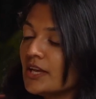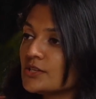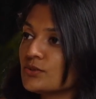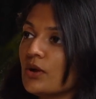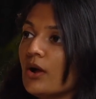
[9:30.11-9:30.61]

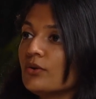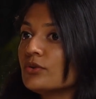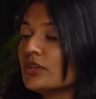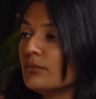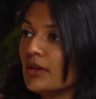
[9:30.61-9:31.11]
So how do
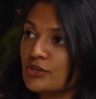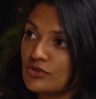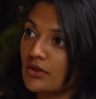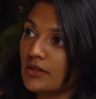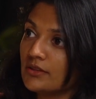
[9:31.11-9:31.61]
they make
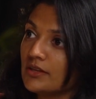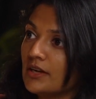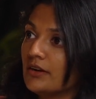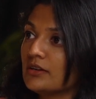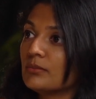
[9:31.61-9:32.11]
sure that they
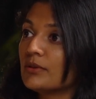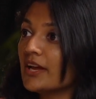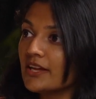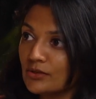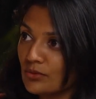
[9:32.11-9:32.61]
are
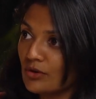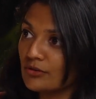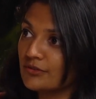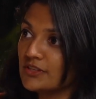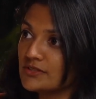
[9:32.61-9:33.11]
complying to all
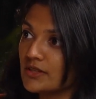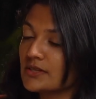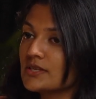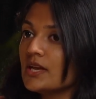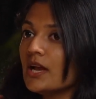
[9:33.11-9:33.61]
of these things?